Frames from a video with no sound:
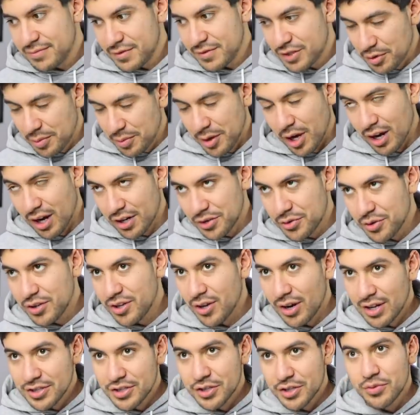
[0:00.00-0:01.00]
To be honest with
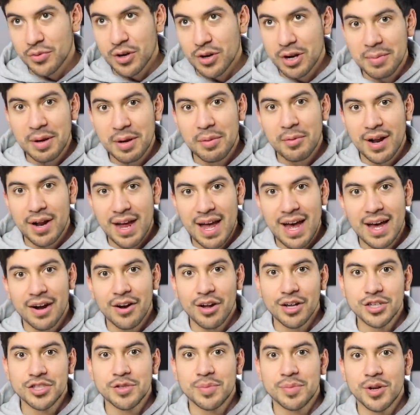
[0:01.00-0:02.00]
you, I just want to be able to add
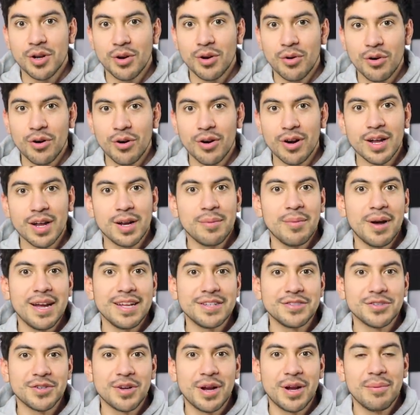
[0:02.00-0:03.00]
entrepreneur in my
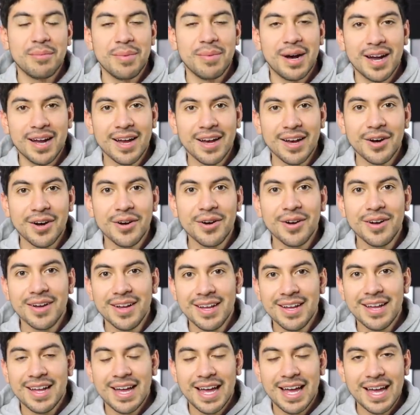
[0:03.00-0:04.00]
Instagram bio,
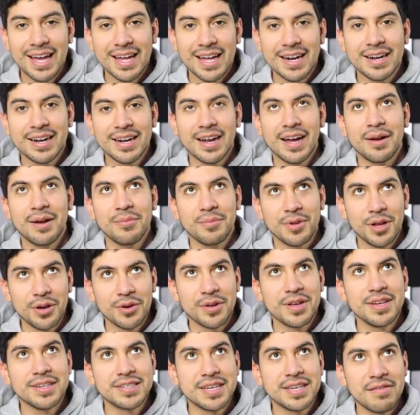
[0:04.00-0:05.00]
and I'm
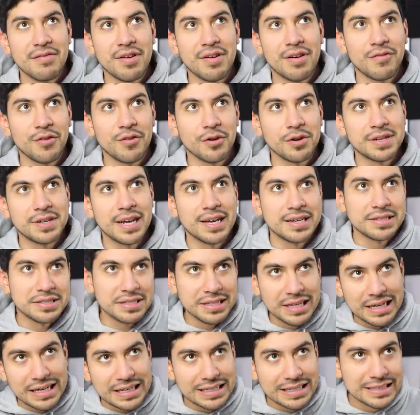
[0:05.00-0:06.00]
low-key saving up for a
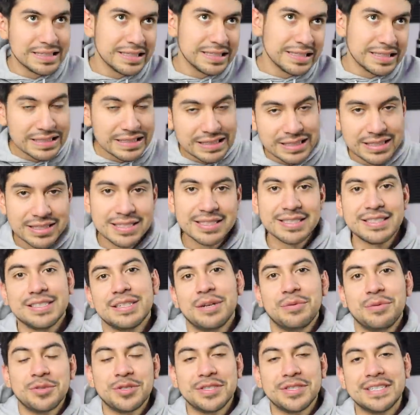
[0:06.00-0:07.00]
Tesla.
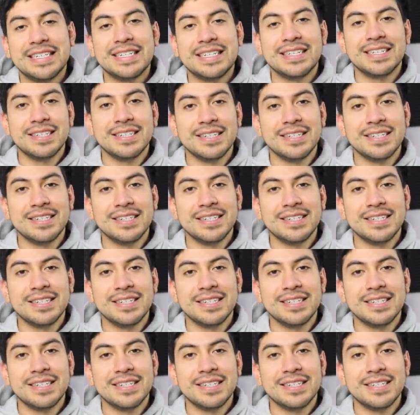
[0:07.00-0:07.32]
So we'll see.